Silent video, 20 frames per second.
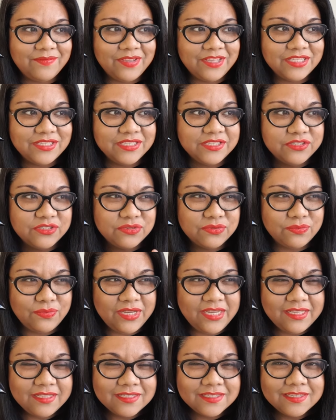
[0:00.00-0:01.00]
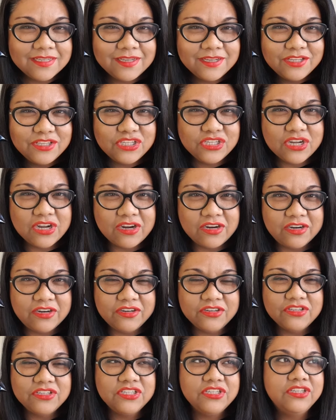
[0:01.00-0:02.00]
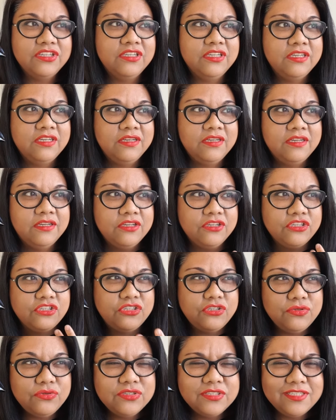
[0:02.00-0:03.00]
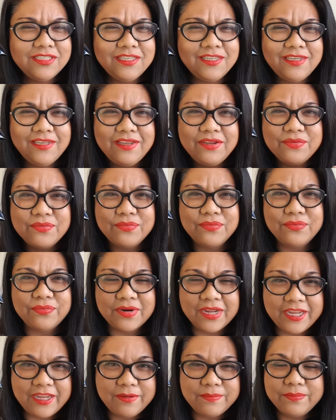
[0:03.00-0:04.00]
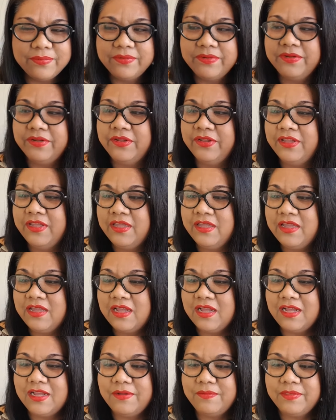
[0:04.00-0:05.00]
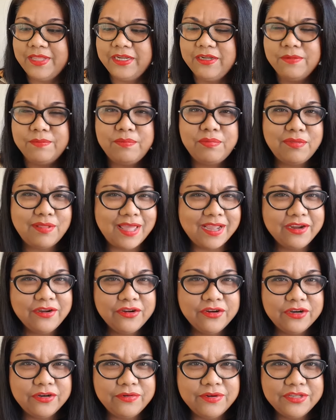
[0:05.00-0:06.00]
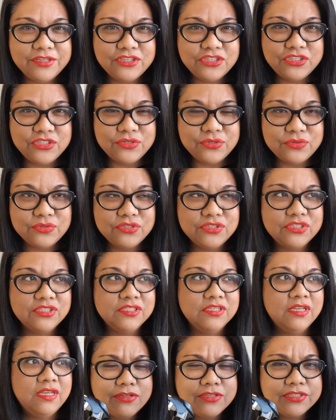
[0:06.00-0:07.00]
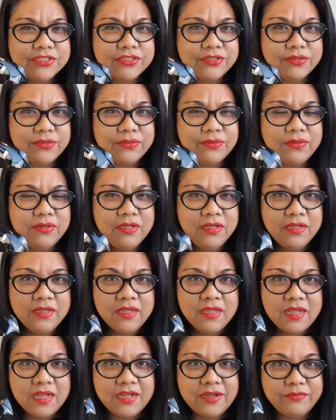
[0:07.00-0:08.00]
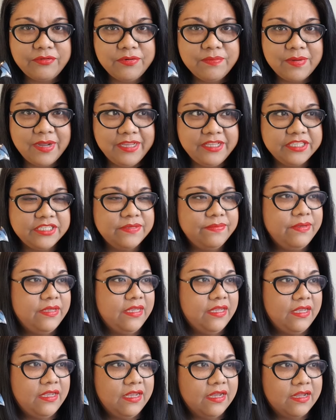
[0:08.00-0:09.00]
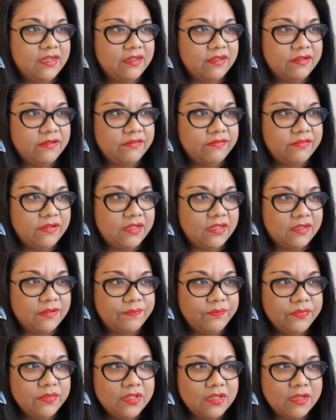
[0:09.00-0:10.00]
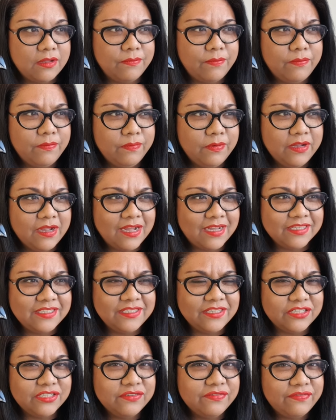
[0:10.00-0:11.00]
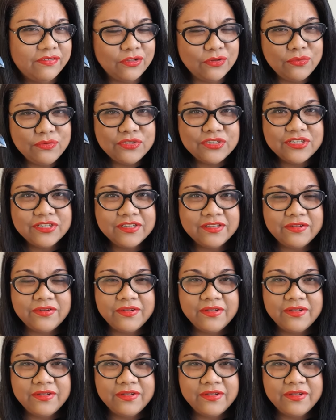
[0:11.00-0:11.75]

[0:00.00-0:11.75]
It's sweet, tart, juicy, ripe, like a blackcurrant juice. Also, reminds me of a cassis float,